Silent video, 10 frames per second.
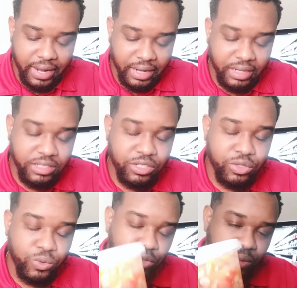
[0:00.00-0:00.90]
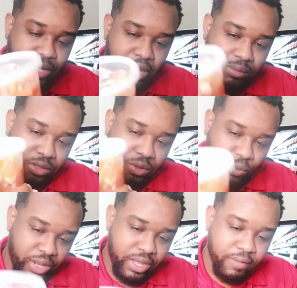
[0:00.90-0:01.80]
at least 2 to 3 times a
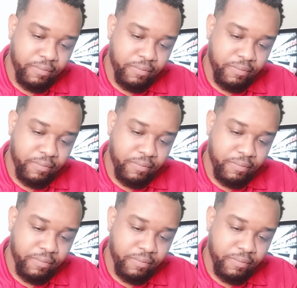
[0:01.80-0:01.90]
week.